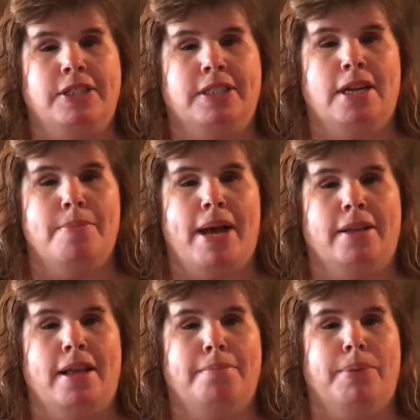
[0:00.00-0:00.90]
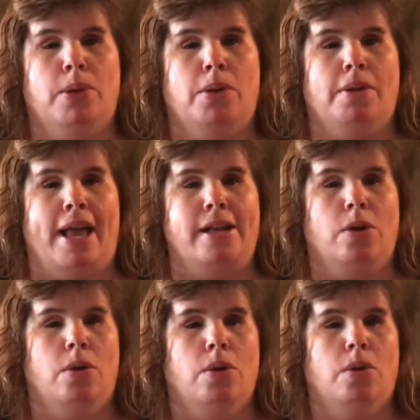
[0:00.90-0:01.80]
just come out of that bowl like,
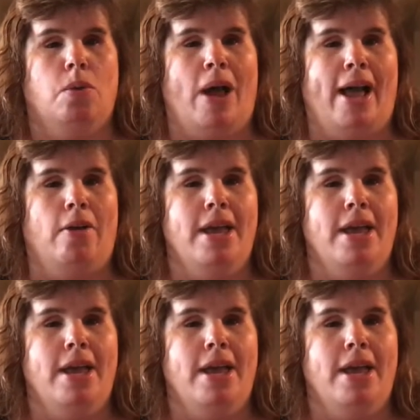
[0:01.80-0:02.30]
wow.